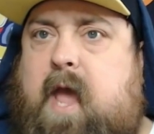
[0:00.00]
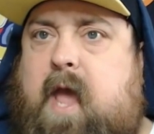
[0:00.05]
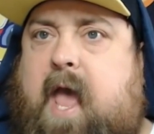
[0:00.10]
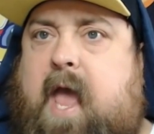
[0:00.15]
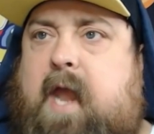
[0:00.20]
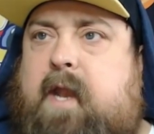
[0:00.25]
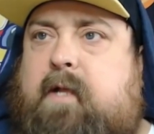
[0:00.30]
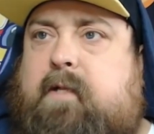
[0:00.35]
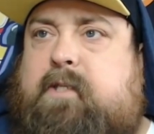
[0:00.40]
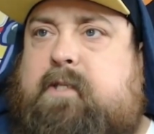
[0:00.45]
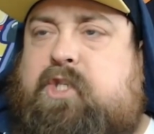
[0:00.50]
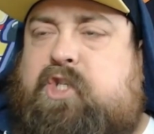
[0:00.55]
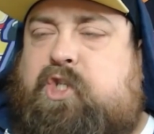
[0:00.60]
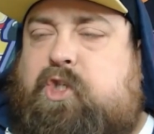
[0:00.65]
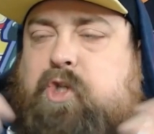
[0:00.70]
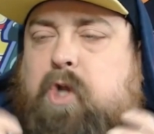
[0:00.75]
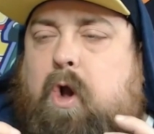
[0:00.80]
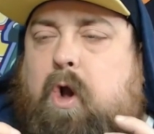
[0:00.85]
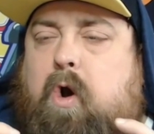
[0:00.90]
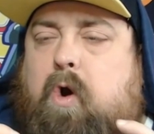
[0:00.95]
And it's
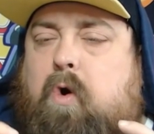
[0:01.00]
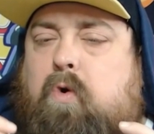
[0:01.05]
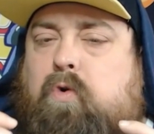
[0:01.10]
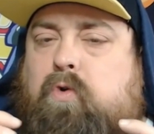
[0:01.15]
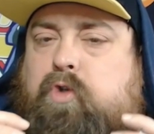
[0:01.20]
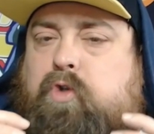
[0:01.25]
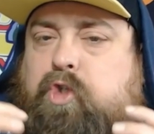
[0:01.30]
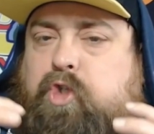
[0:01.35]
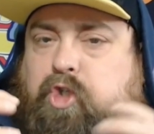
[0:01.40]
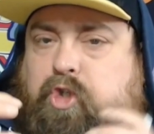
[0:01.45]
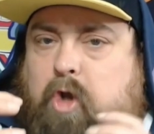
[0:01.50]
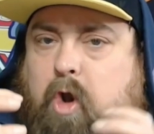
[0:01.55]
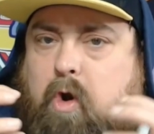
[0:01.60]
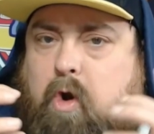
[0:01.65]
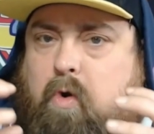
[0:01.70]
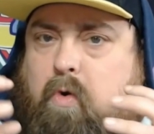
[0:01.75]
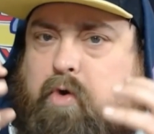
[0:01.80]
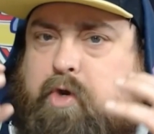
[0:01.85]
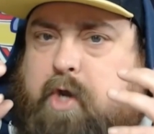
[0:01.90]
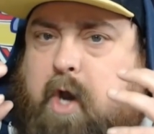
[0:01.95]

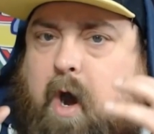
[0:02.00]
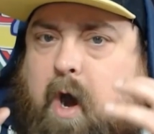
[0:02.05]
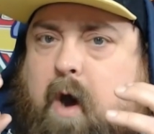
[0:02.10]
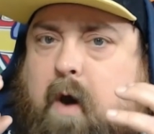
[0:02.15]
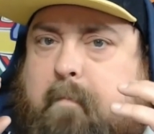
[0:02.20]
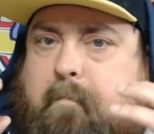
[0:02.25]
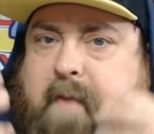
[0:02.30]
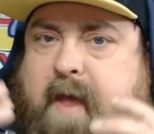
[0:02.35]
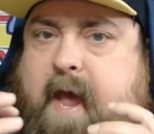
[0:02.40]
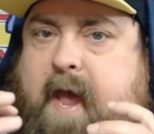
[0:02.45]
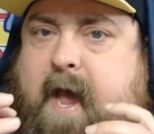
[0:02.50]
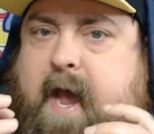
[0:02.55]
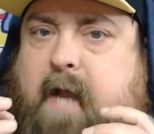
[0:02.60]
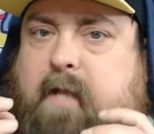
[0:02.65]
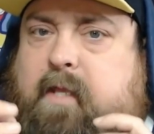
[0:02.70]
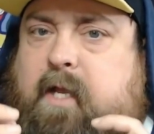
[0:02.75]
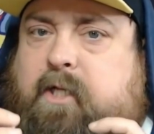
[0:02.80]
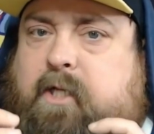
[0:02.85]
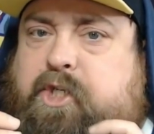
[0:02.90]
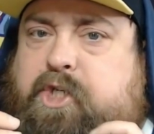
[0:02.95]
so
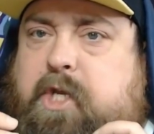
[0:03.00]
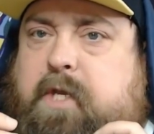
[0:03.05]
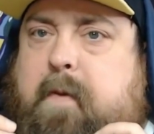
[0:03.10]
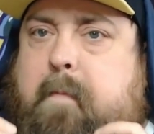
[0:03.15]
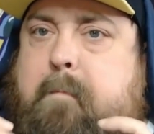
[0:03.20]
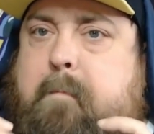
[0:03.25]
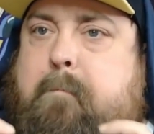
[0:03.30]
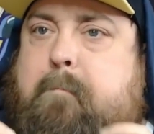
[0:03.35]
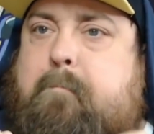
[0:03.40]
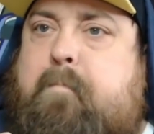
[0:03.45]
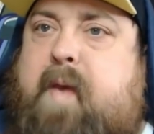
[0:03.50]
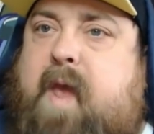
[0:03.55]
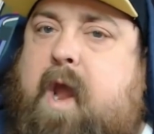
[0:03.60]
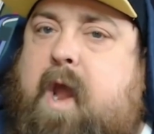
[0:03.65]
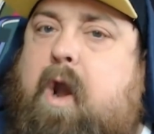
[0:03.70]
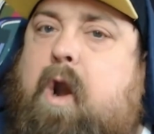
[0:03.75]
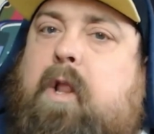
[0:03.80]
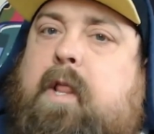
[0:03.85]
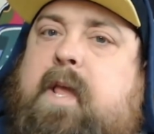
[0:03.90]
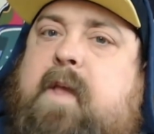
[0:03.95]
compact that she can
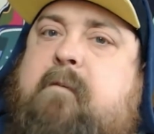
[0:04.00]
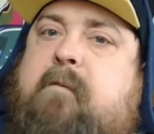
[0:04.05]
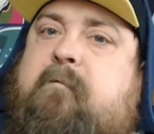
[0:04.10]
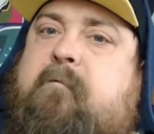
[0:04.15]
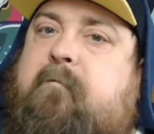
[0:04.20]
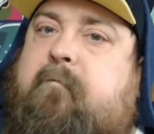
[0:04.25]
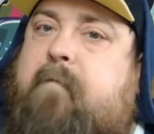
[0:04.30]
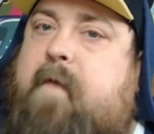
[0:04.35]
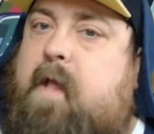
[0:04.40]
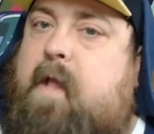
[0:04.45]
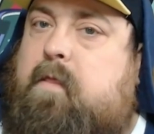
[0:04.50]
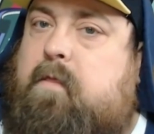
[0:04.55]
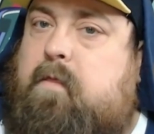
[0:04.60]
barely fit